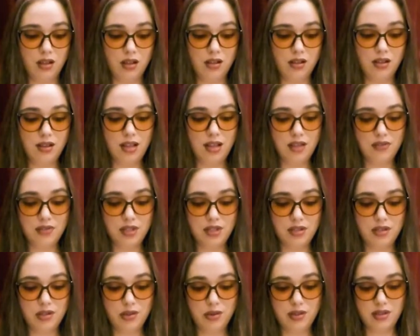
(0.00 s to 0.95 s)
Left it
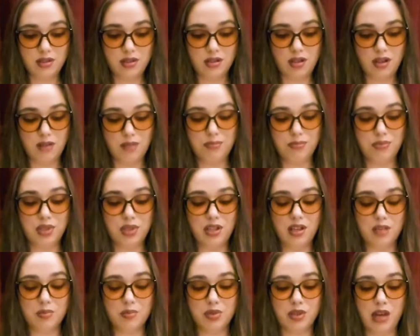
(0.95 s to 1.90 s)
to his company,
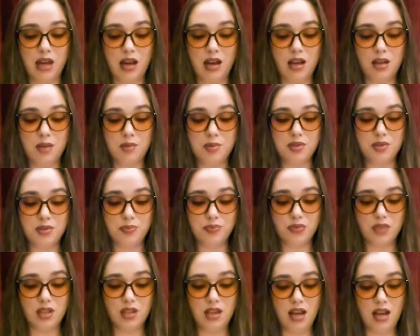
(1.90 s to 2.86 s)
I perhaps.
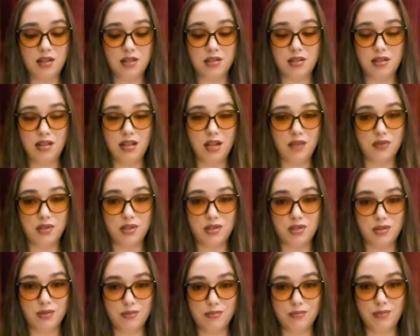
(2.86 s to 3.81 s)
He hasn't left it
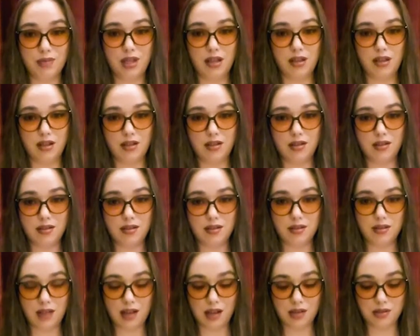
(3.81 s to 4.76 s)
to me,
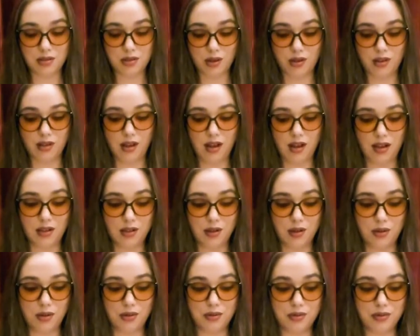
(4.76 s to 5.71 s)
that's all I
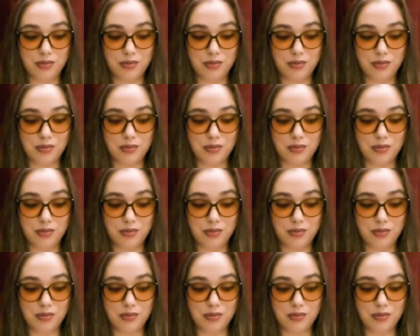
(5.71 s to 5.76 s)
know.